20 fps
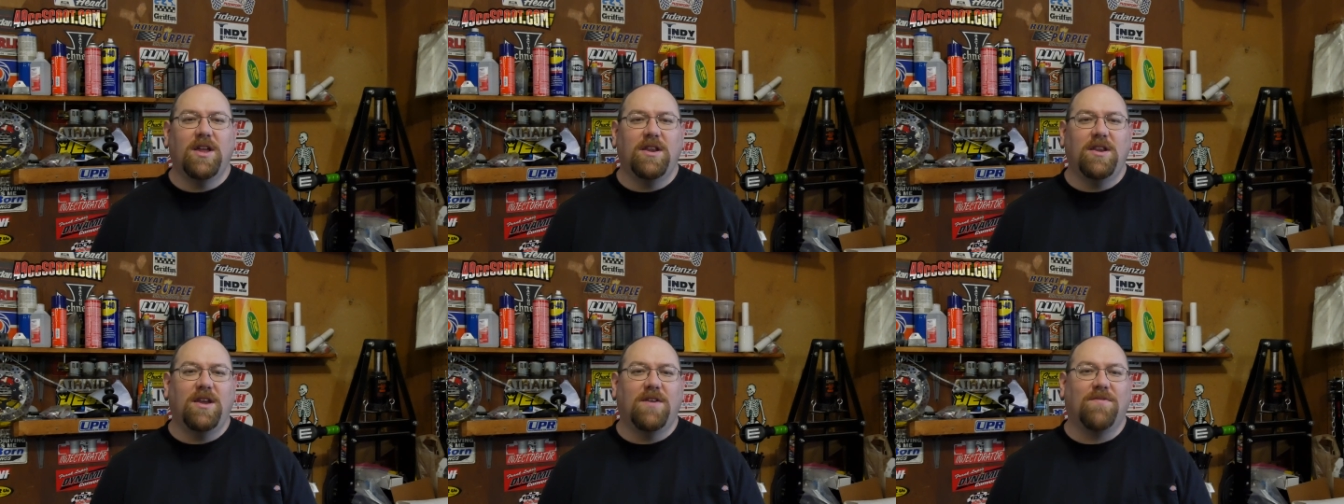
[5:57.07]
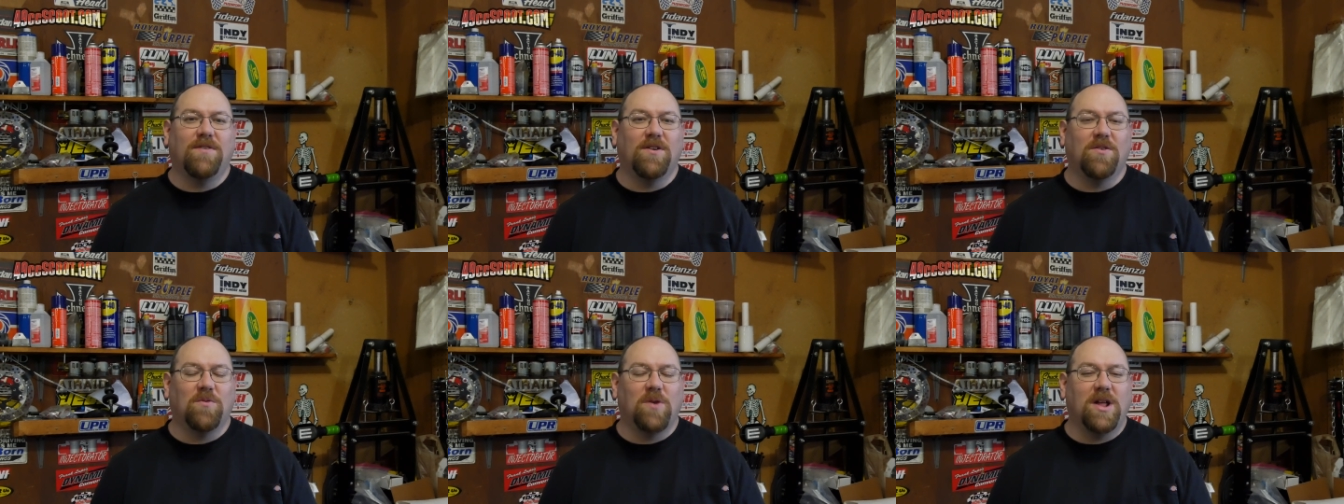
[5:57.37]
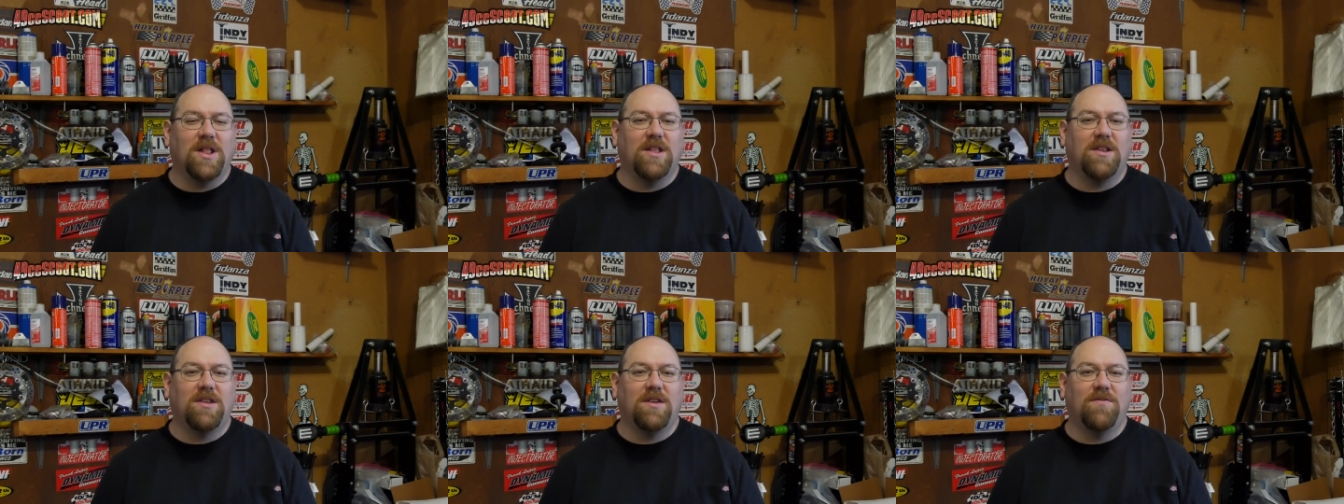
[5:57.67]
different
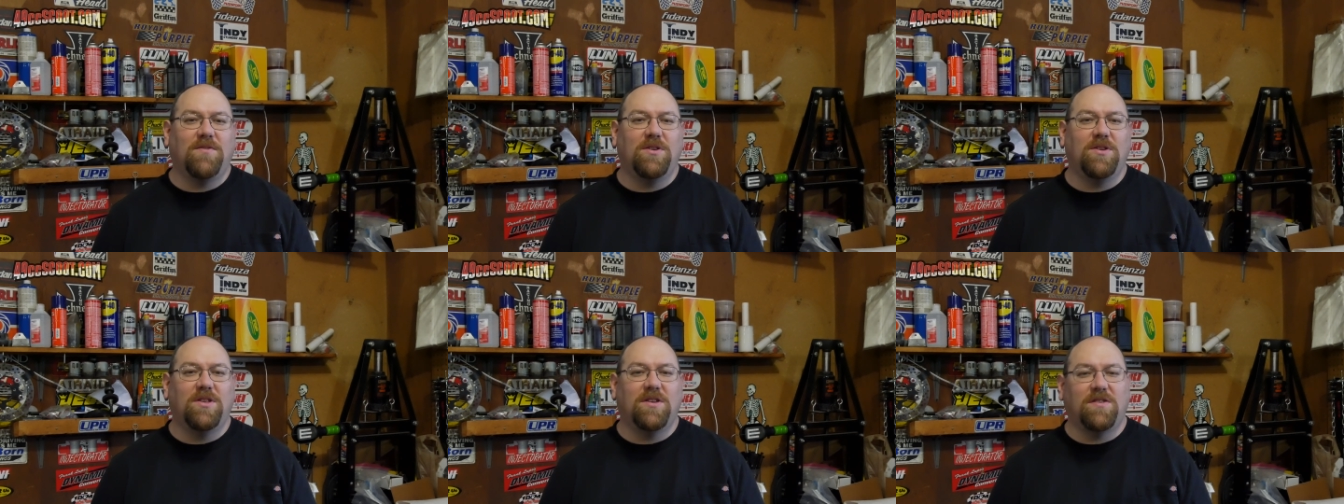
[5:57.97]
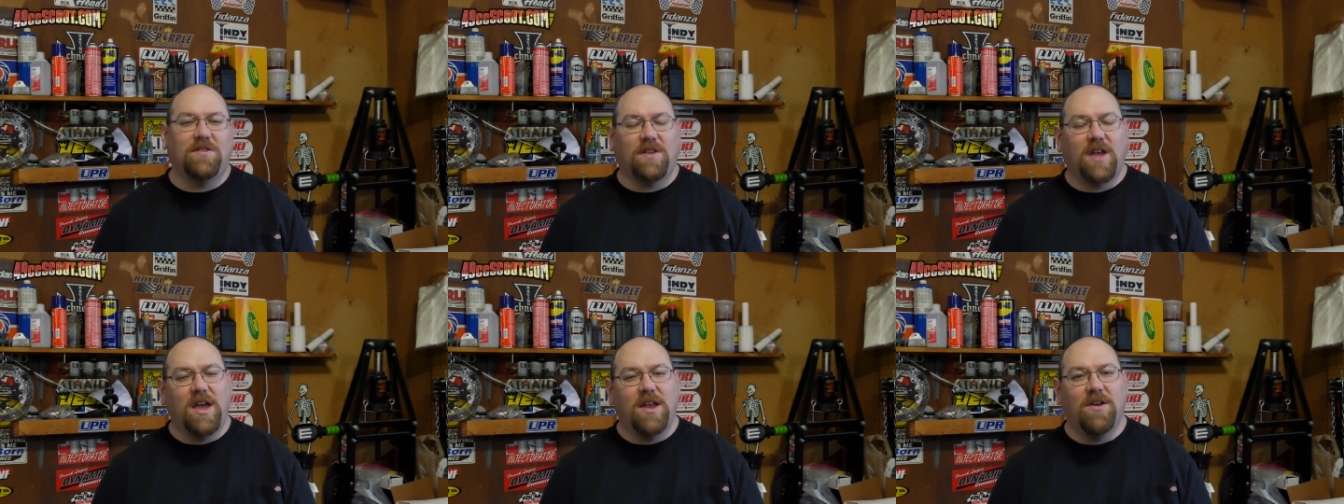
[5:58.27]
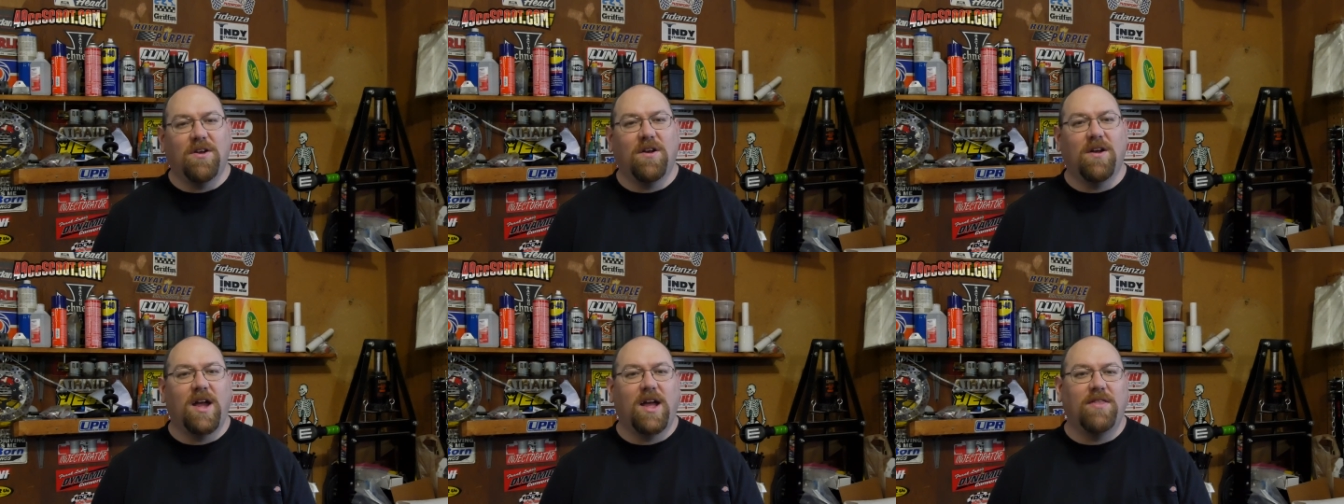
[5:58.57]
relative to the
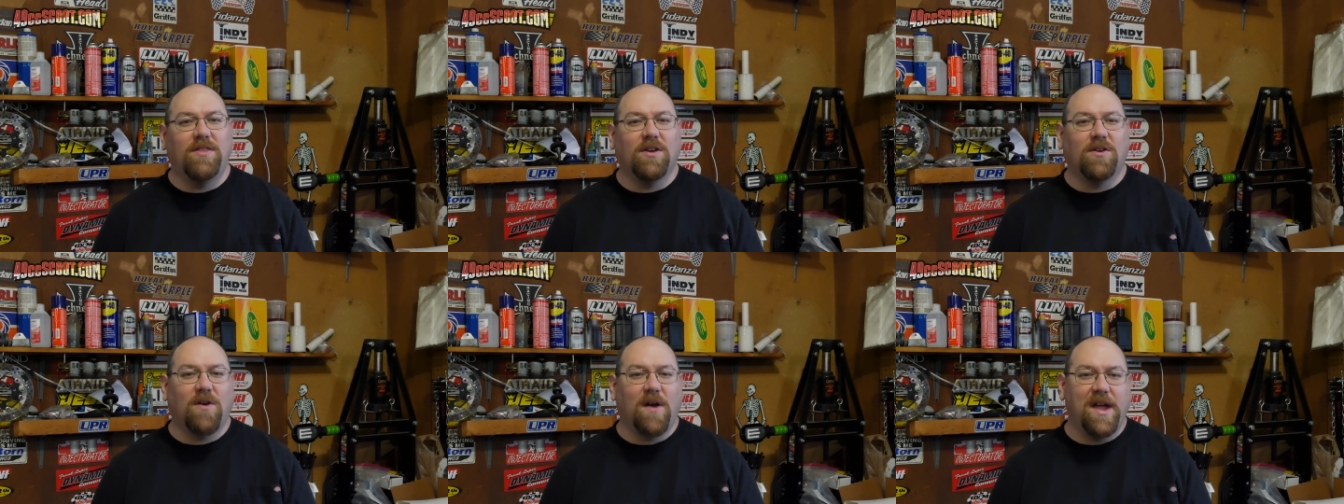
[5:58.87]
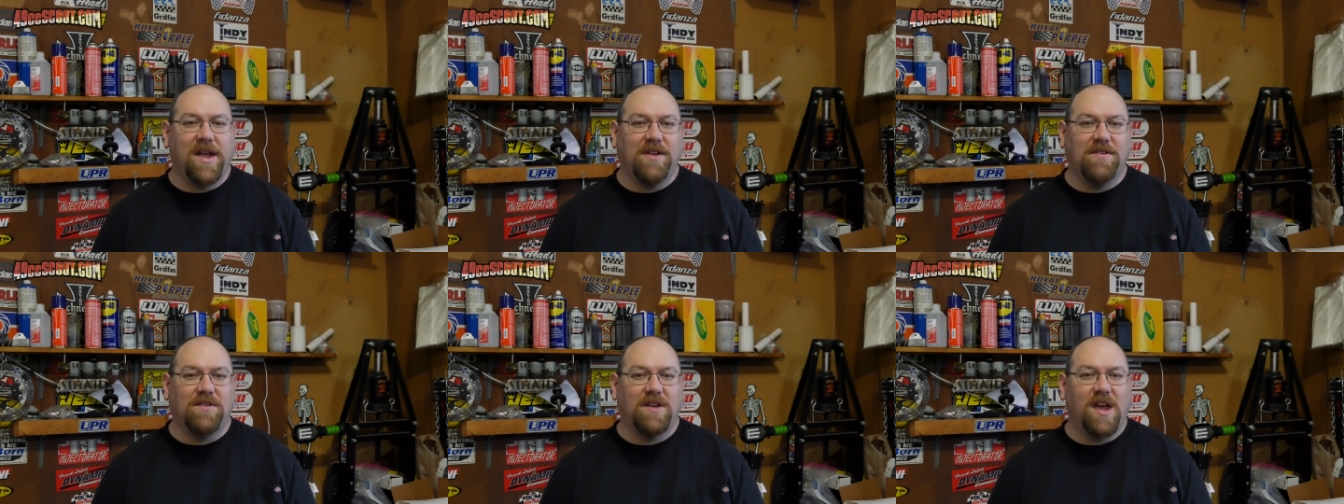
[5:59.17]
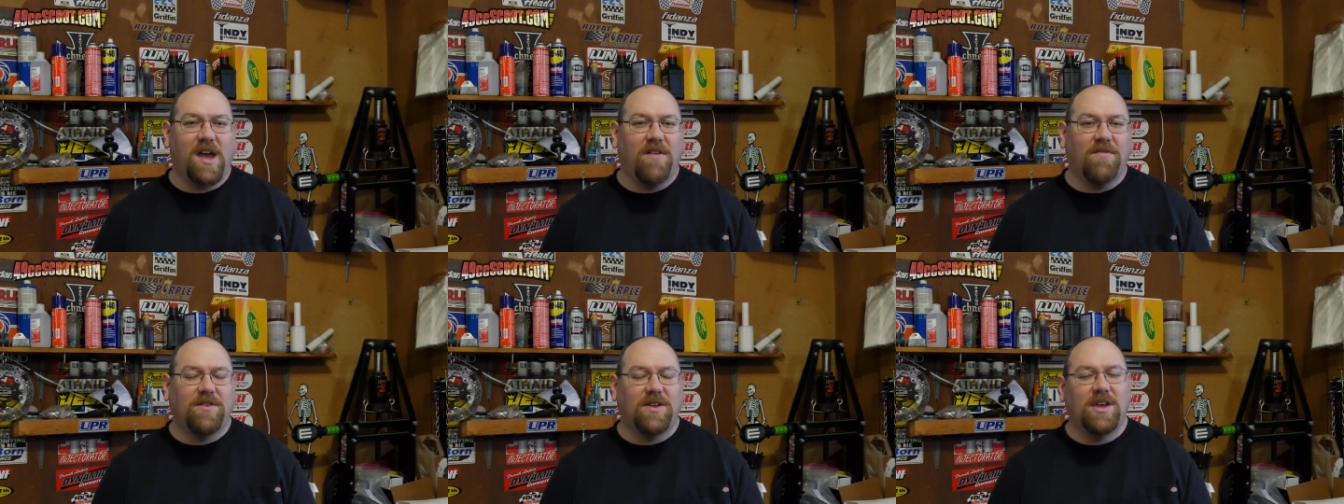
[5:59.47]
stator and the
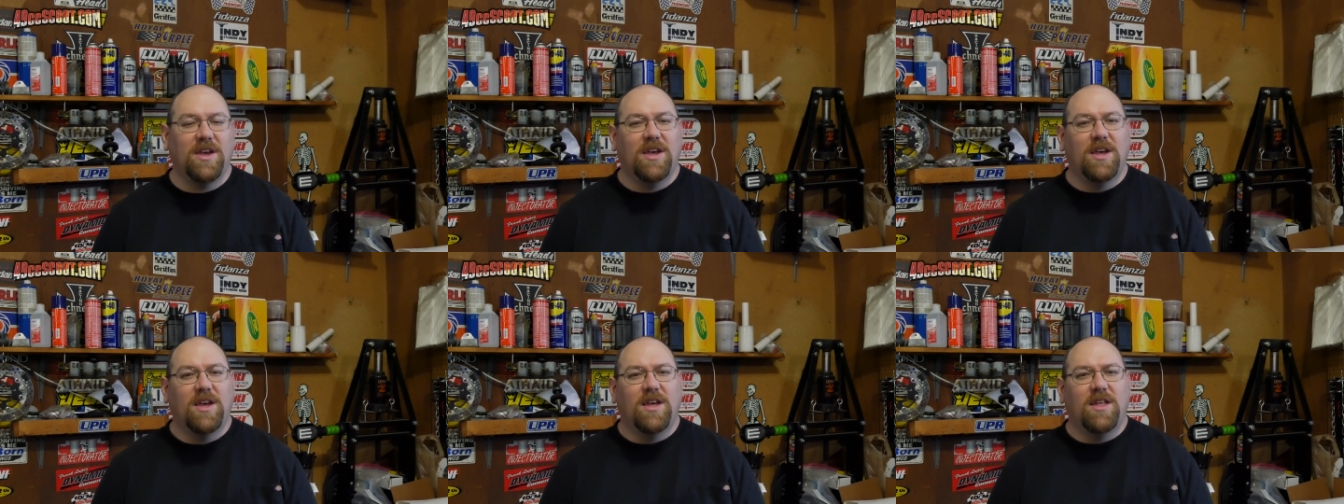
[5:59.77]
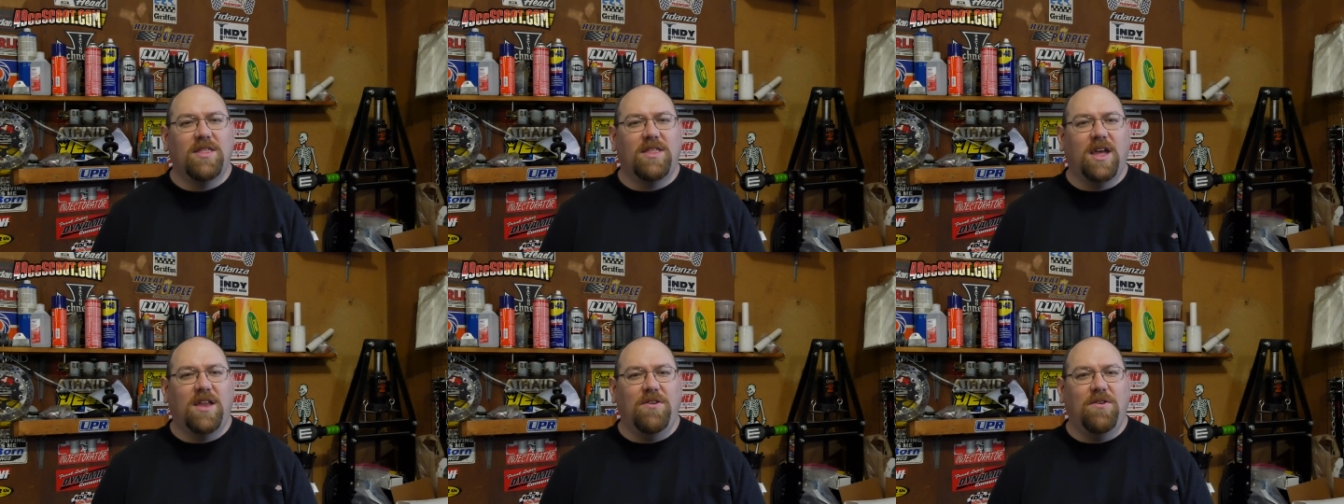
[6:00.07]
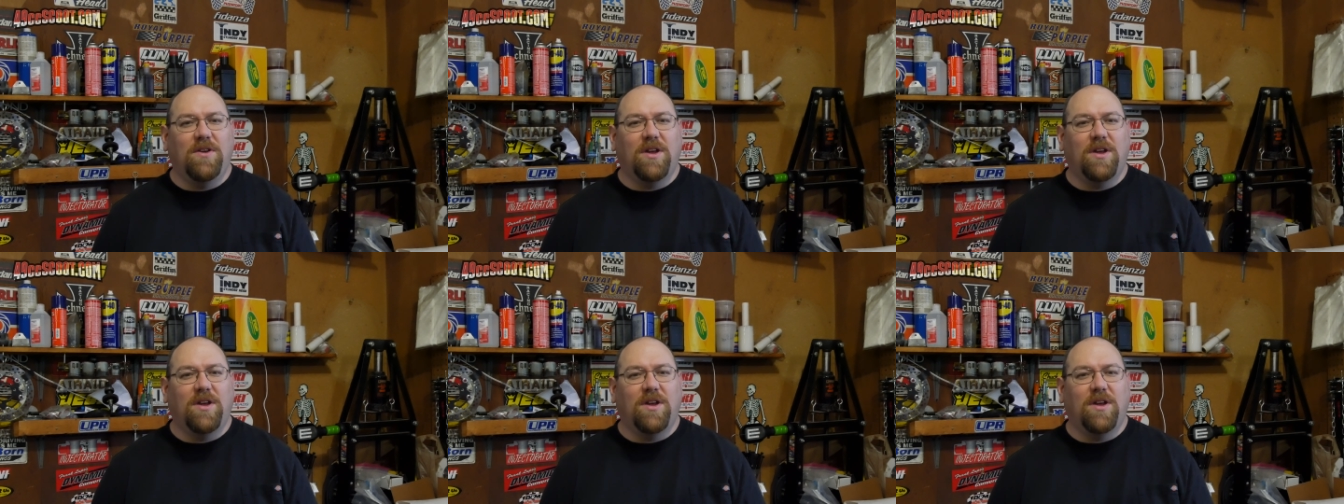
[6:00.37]
crankshaft, then you